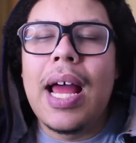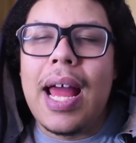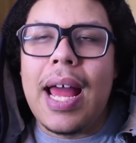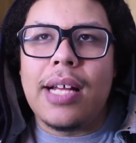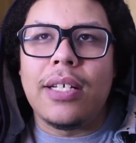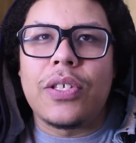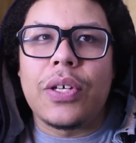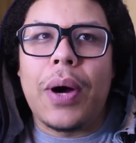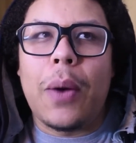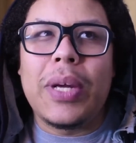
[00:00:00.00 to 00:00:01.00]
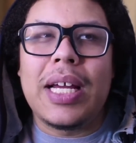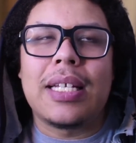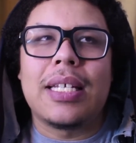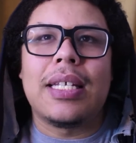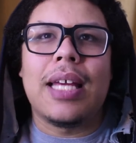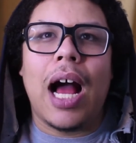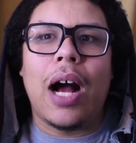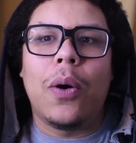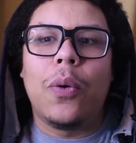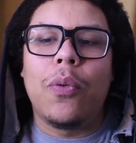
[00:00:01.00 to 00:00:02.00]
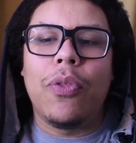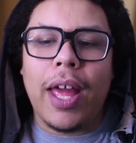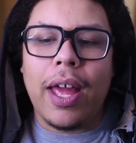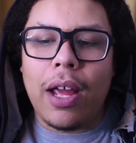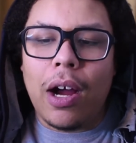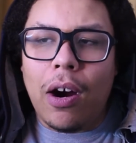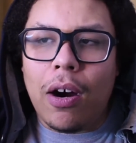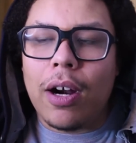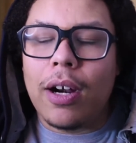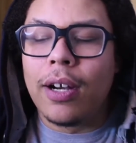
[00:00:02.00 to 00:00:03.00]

And so we get to see how they are